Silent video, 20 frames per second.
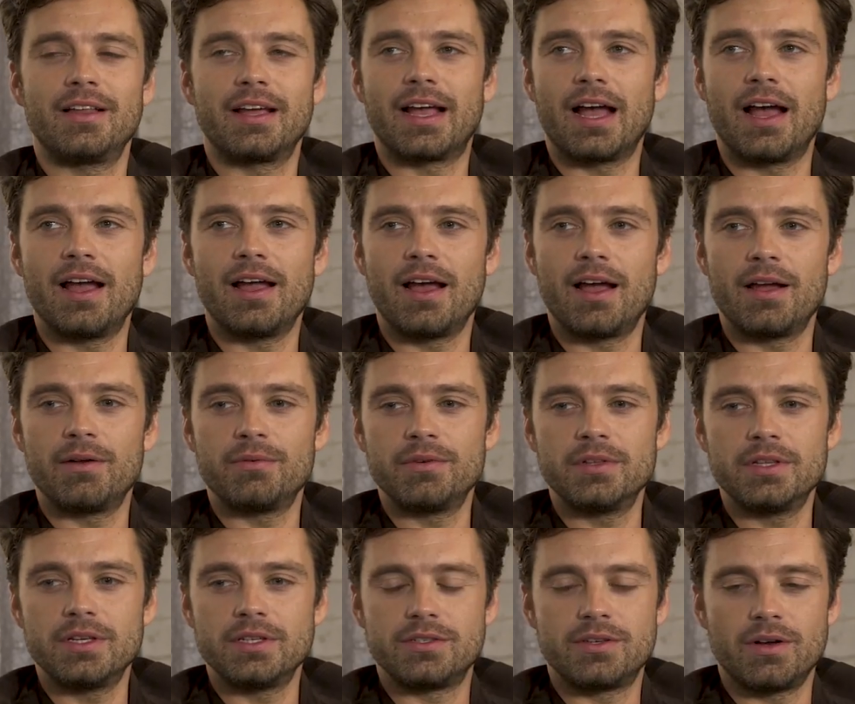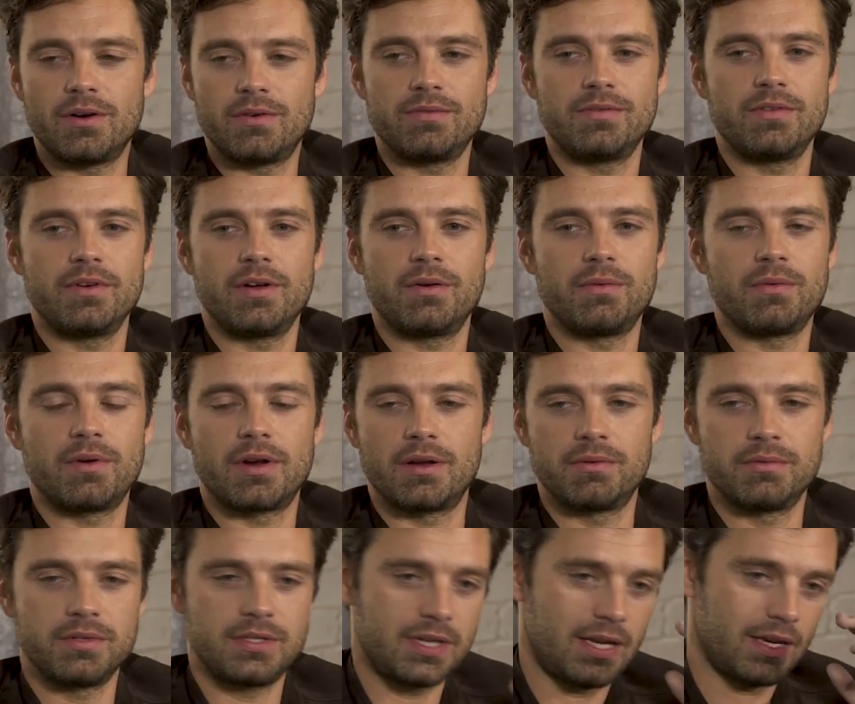Like, I, I really don't know what I
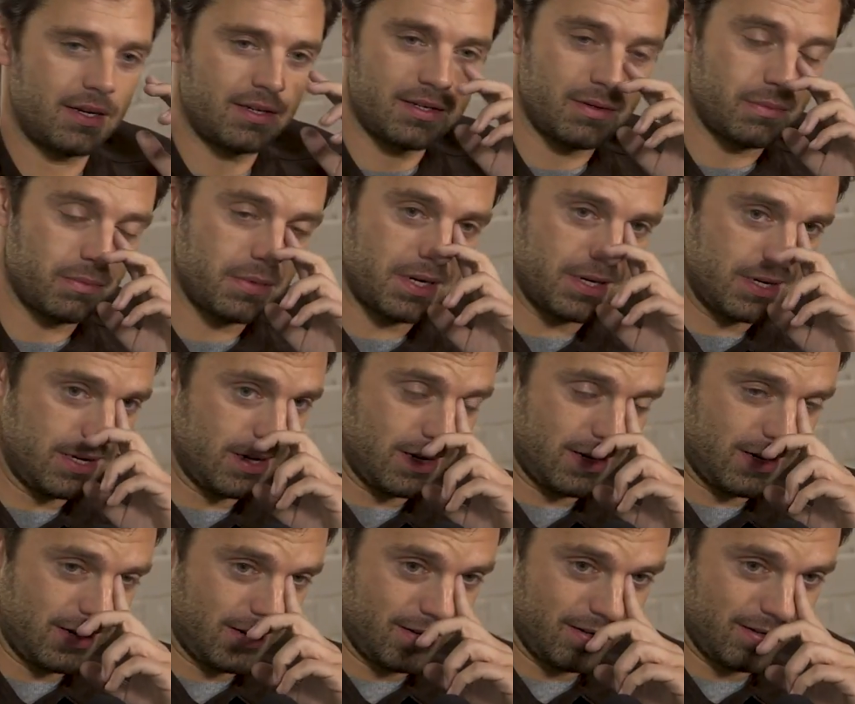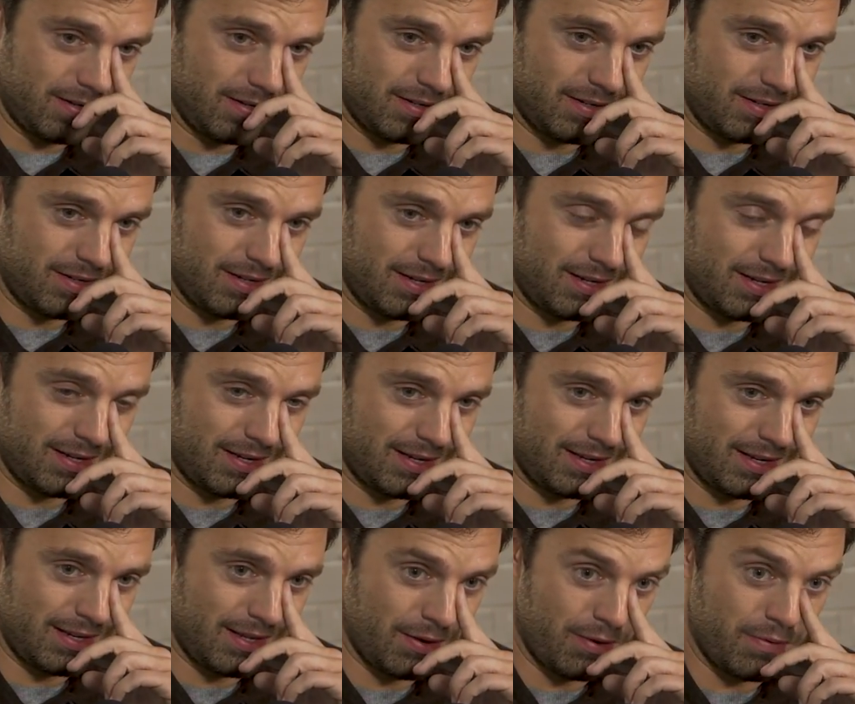would say to somebody uh,
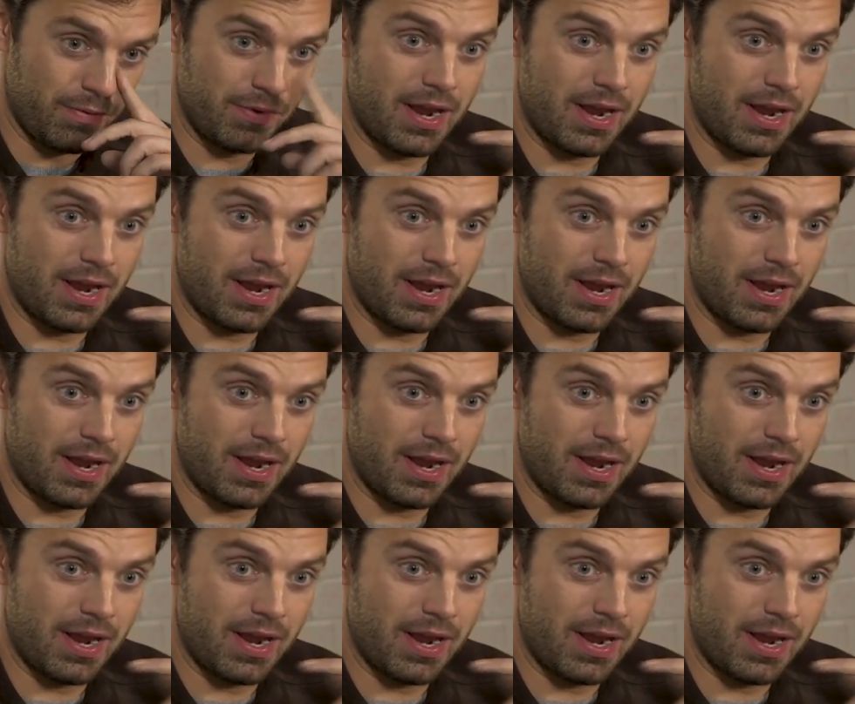who